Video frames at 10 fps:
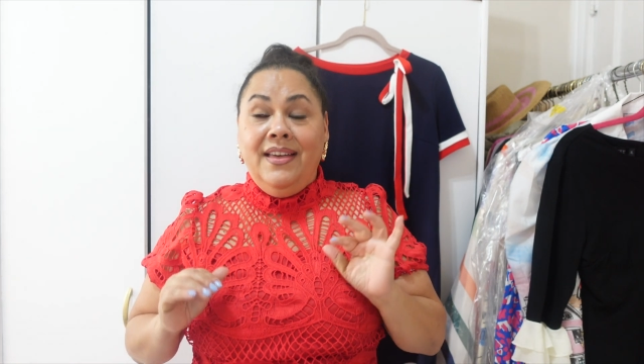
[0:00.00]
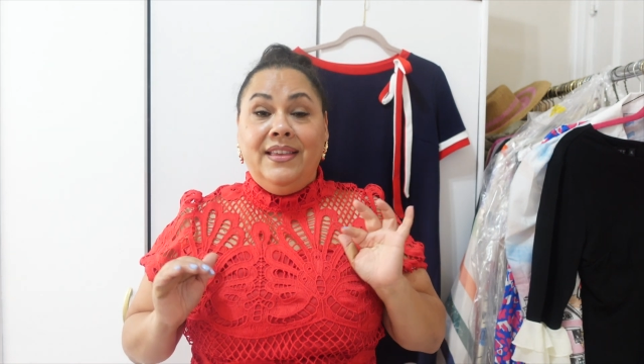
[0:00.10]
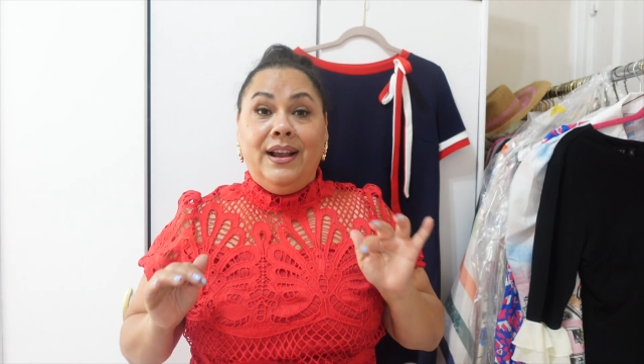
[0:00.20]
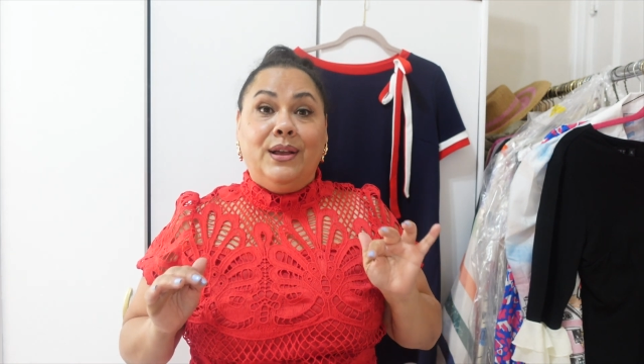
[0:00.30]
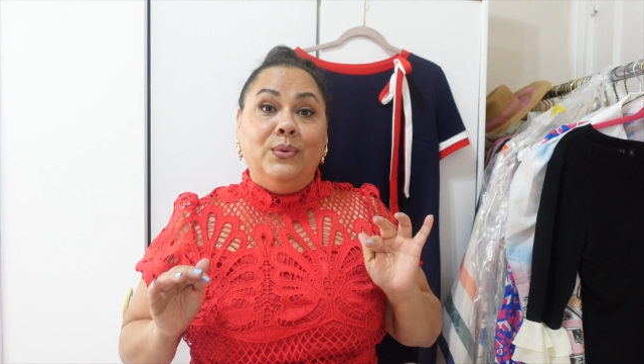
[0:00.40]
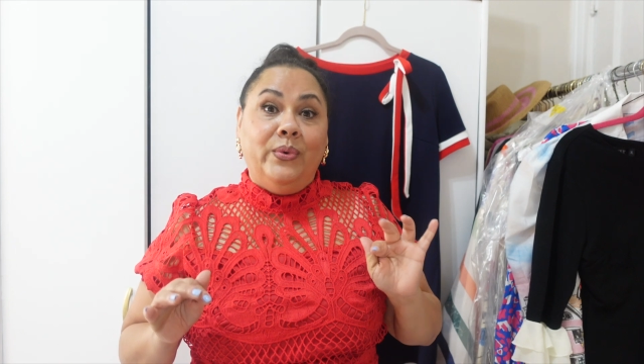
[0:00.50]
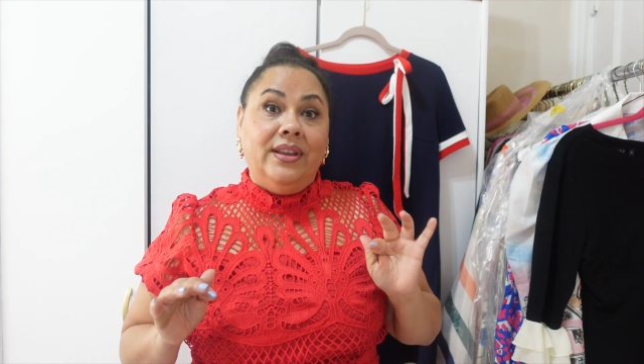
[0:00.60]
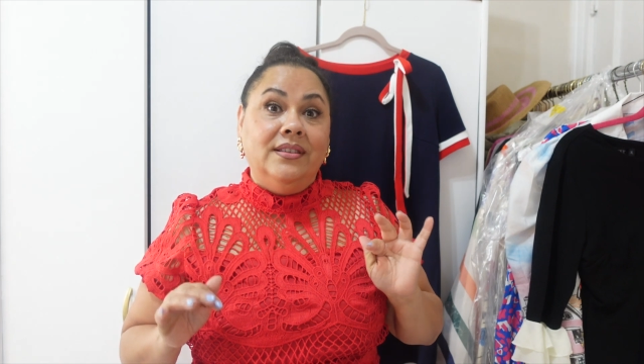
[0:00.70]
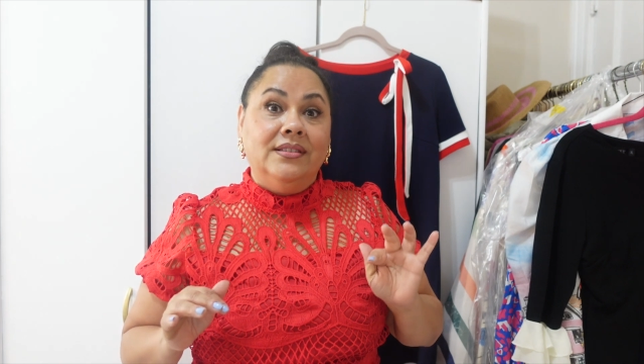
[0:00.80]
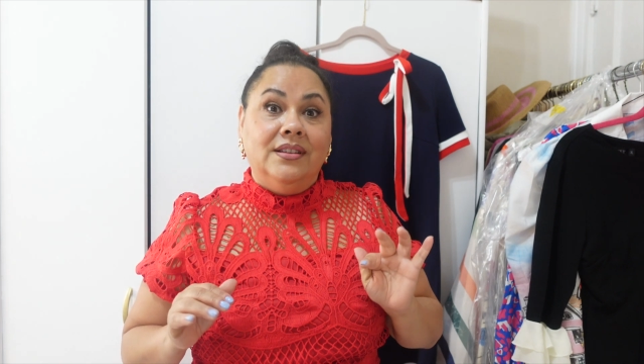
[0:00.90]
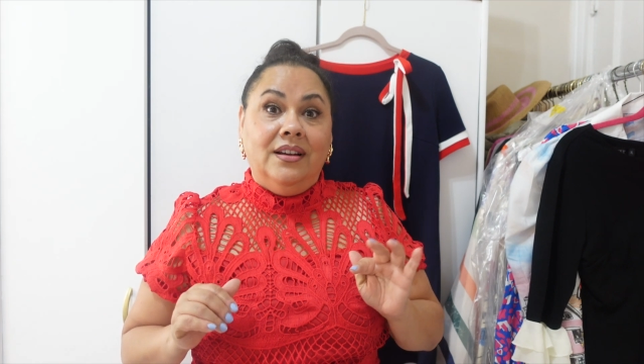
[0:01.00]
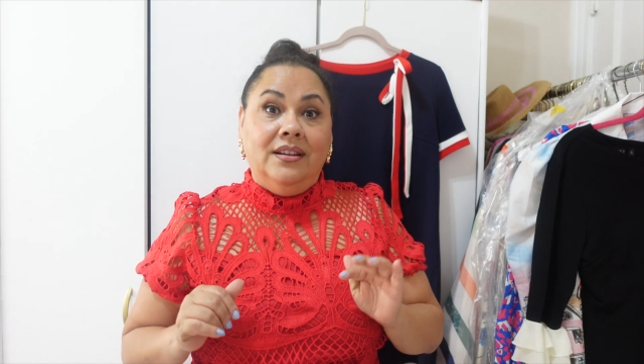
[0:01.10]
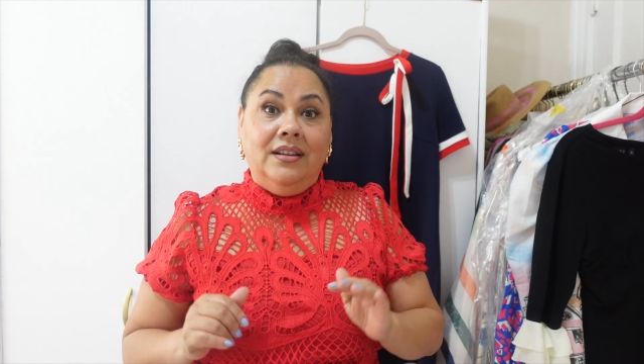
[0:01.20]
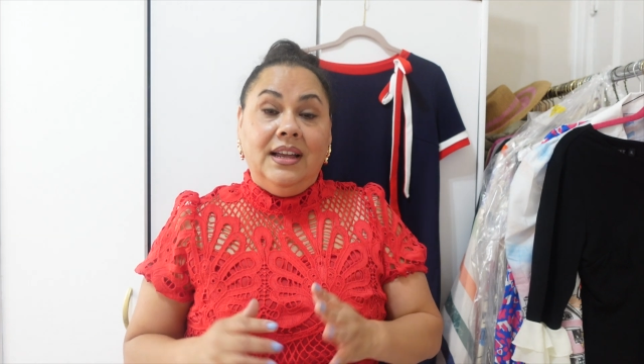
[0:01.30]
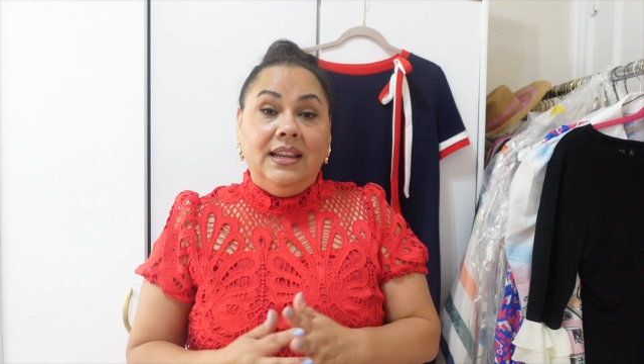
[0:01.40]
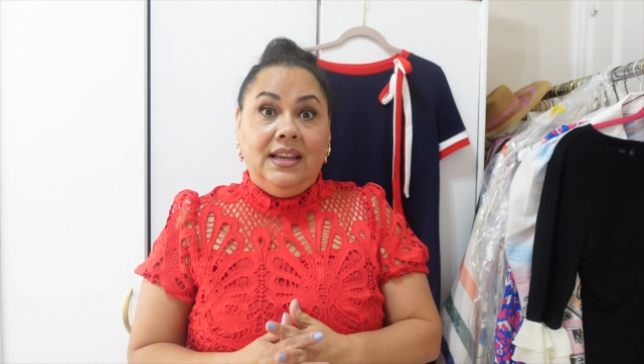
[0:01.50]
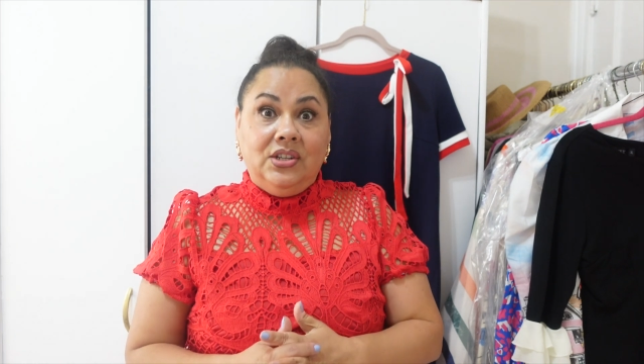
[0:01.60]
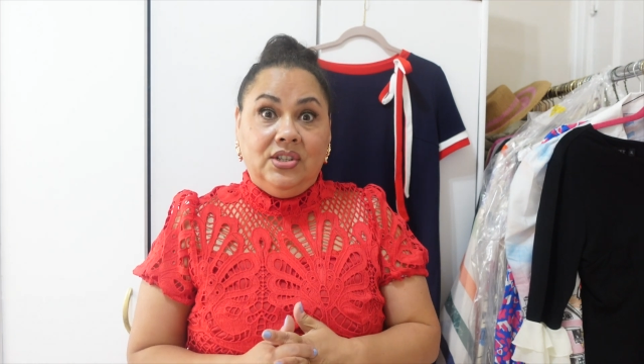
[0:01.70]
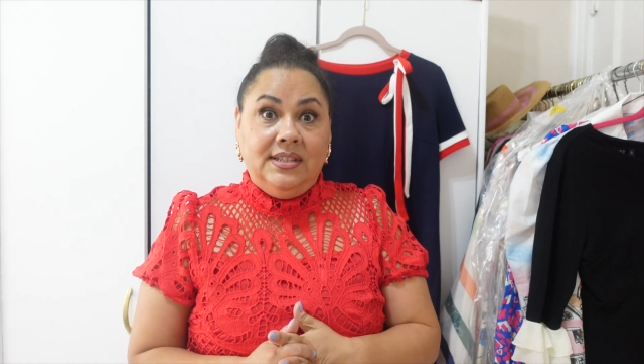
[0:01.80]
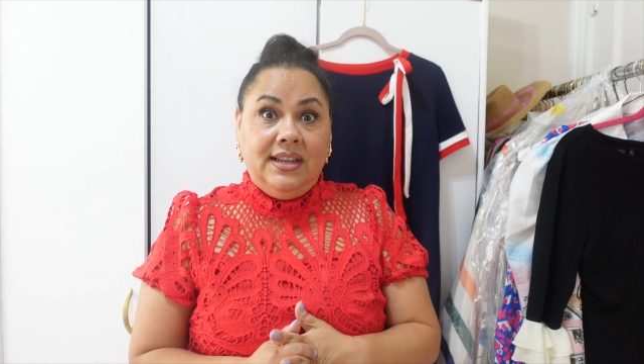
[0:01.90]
that I can wear this on election